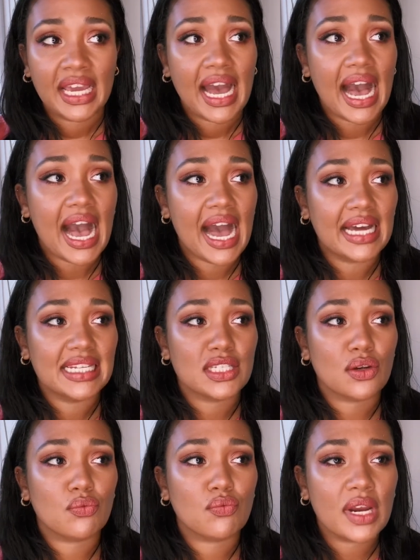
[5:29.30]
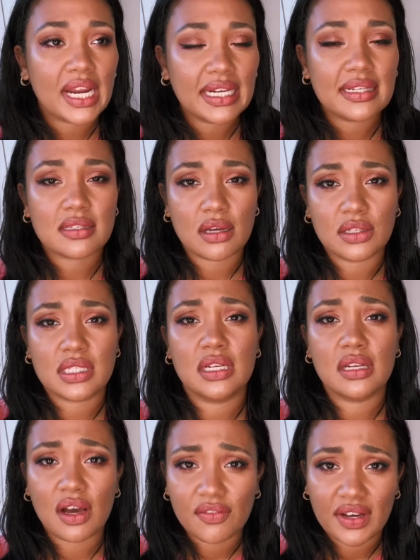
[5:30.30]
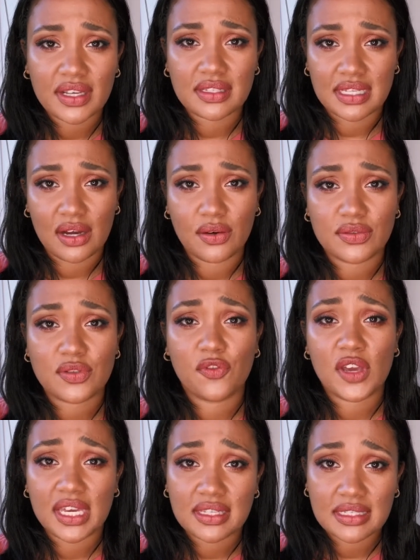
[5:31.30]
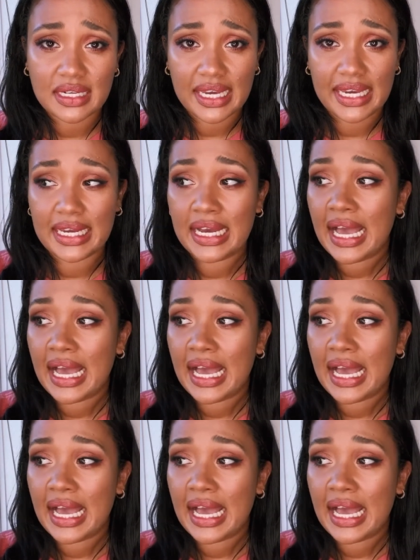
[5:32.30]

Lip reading: and really start to love ourselves fiercely.